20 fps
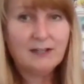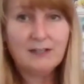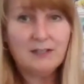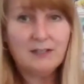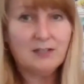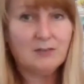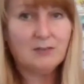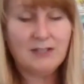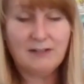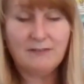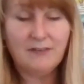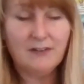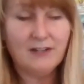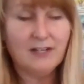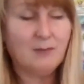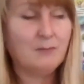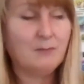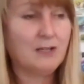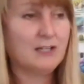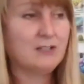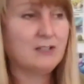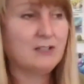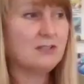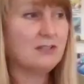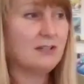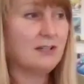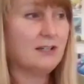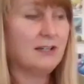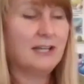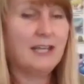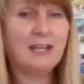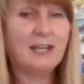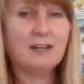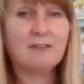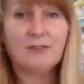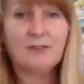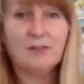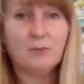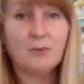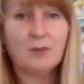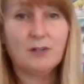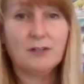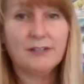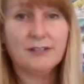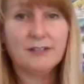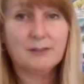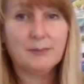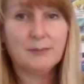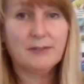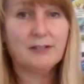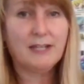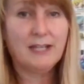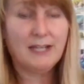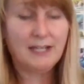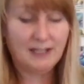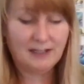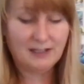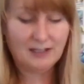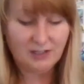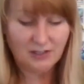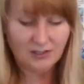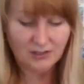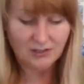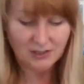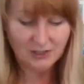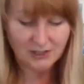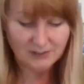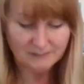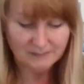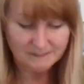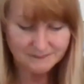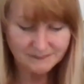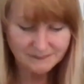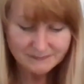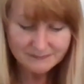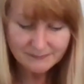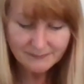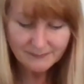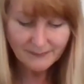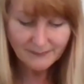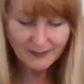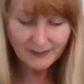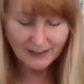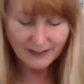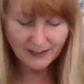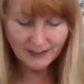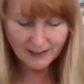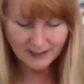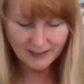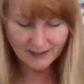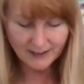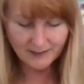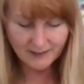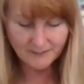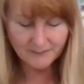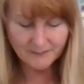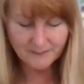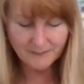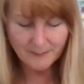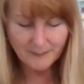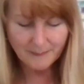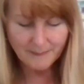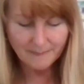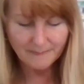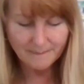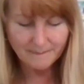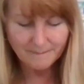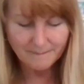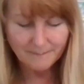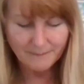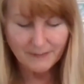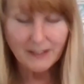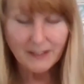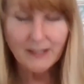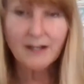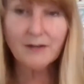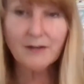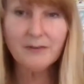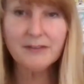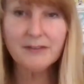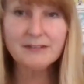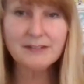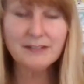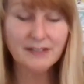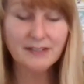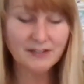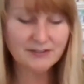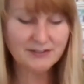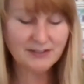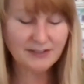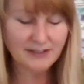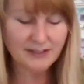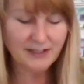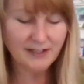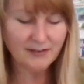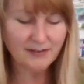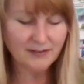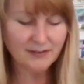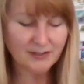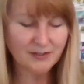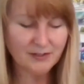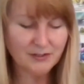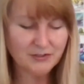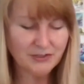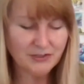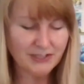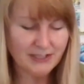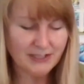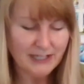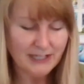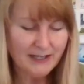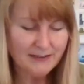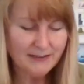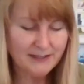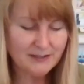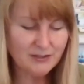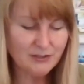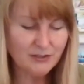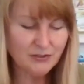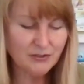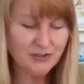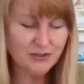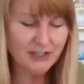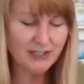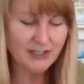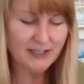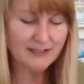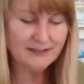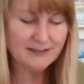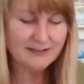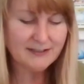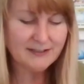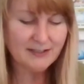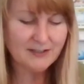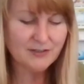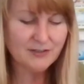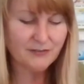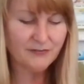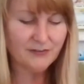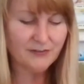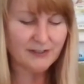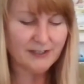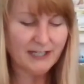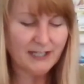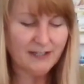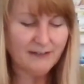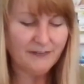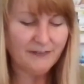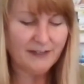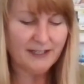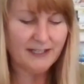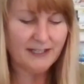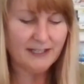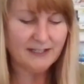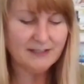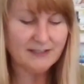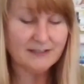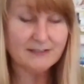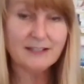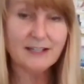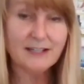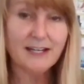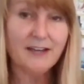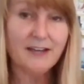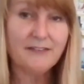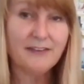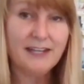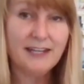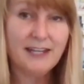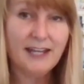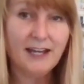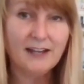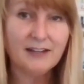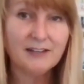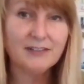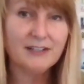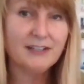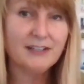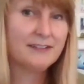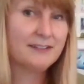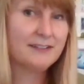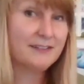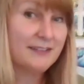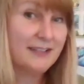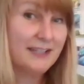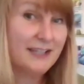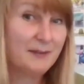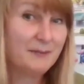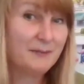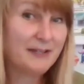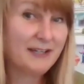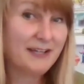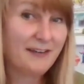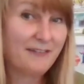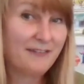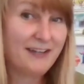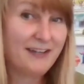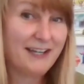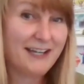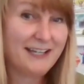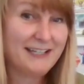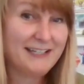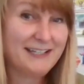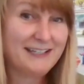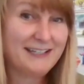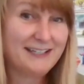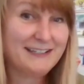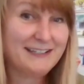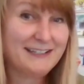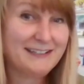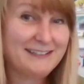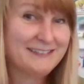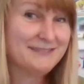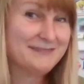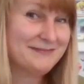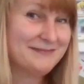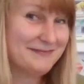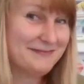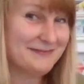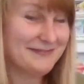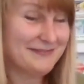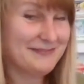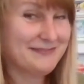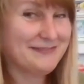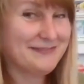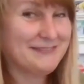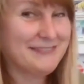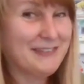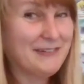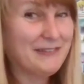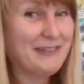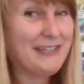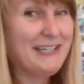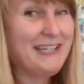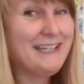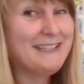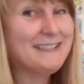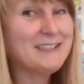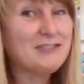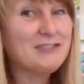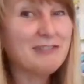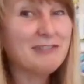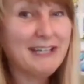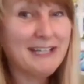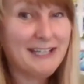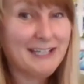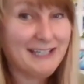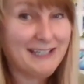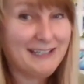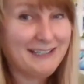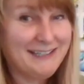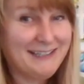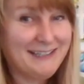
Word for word: You don't need very much, a uh, handful of walnuts per day and you're good. Um, Oh, this here's another nutrient. This nutrient is essential for life and it does not have any calories. Anybody have any ideas? We need to drink it.